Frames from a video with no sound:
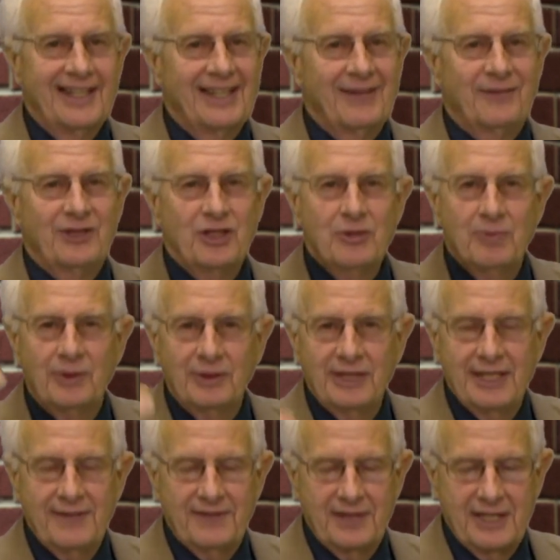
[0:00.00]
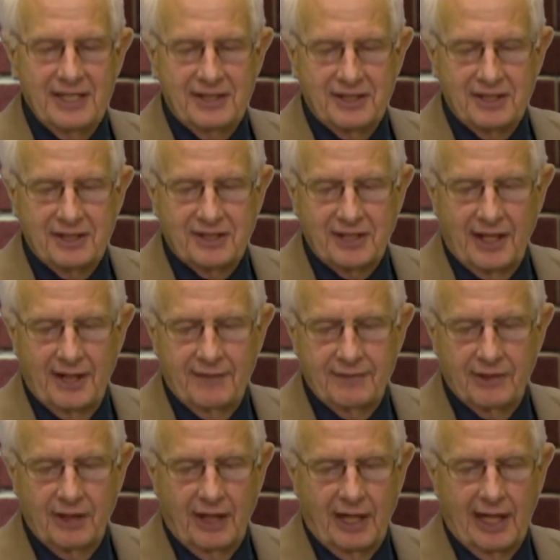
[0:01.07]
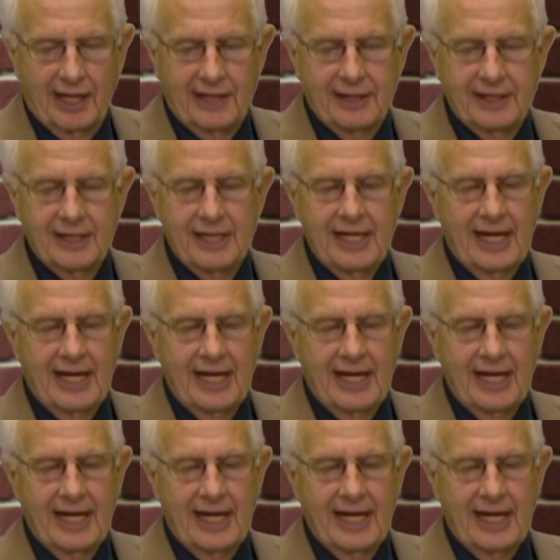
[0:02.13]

If you believe that He's the Son of God